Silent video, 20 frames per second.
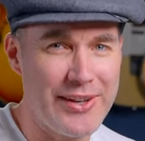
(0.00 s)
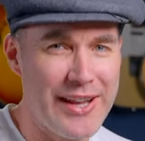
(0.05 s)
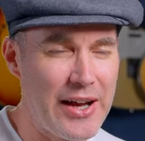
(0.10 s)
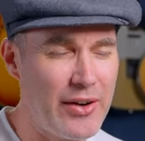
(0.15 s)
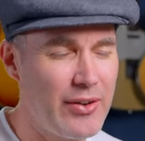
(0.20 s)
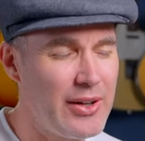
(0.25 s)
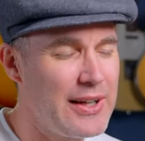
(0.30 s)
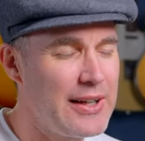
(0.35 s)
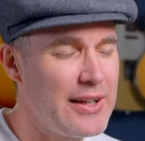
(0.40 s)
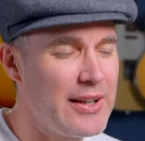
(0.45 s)

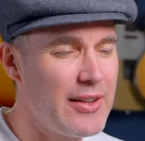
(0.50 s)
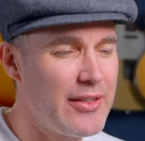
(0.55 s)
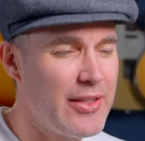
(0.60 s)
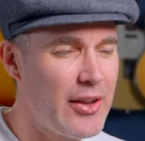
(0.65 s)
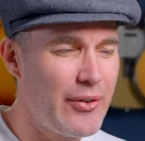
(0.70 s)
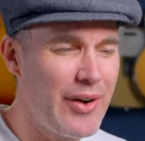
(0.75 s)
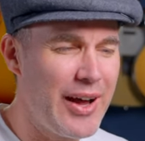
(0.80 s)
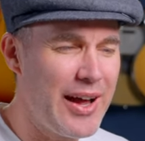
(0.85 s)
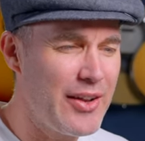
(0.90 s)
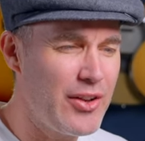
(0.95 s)
Now,
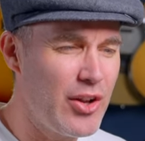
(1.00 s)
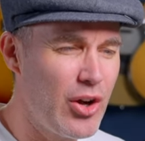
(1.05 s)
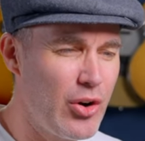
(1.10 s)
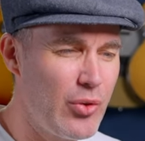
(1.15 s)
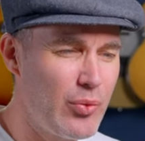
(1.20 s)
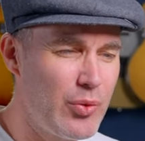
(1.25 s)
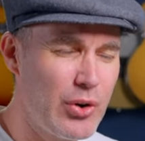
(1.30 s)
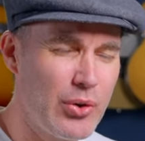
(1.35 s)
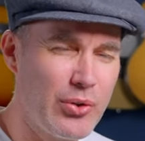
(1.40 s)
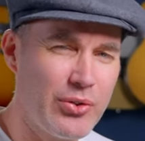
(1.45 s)
there are no
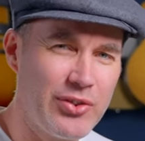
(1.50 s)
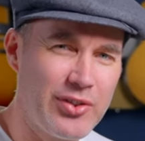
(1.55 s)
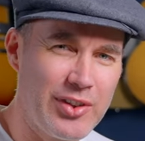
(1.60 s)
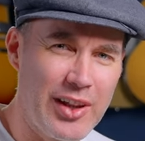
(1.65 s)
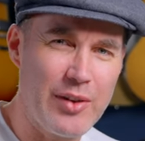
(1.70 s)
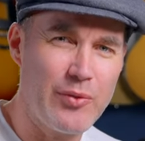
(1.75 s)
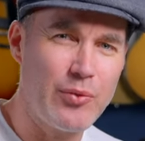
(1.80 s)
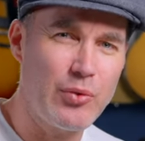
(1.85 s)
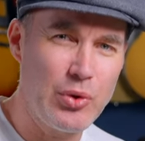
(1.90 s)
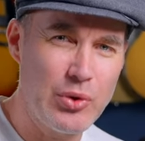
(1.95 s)
real
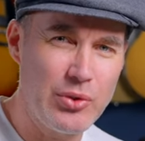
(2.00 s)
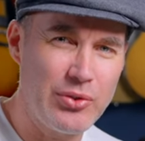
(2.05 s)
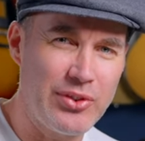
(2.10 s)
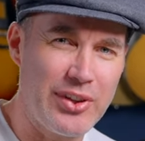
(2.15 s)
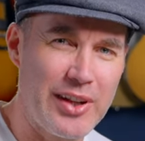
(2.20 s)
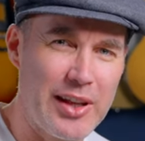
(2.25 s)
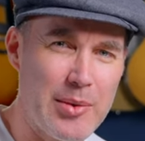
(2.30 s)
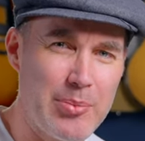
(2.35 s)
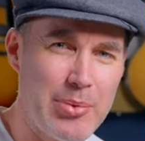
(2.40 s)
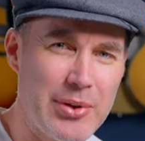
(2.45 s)
set rules
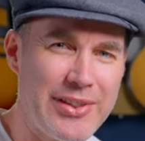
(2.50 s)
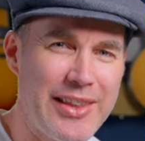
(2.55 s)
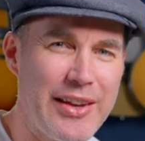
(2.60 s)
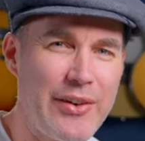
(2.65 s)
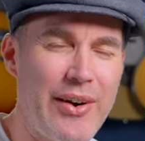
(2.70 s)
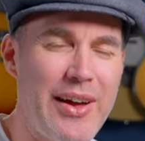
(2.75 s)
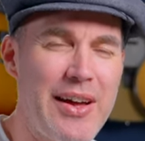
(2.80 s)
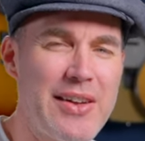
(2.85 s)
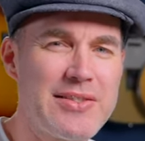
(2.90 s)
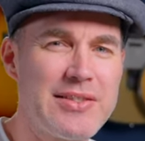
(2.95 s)
here, but
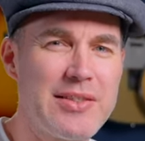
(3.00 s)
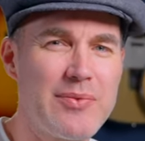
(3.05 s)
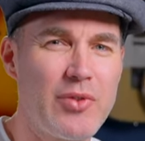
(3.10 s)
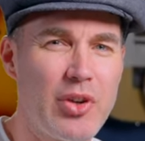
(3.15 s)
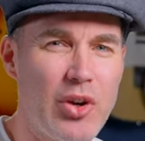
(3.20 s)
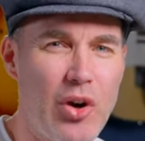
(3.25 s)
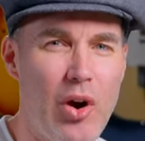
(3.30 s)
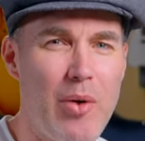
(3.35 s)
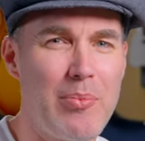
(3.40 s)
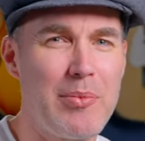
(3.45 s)
there are some
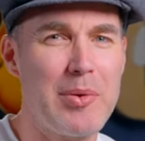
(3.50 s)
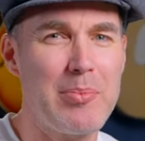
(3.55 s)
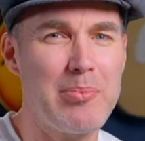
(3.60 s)
common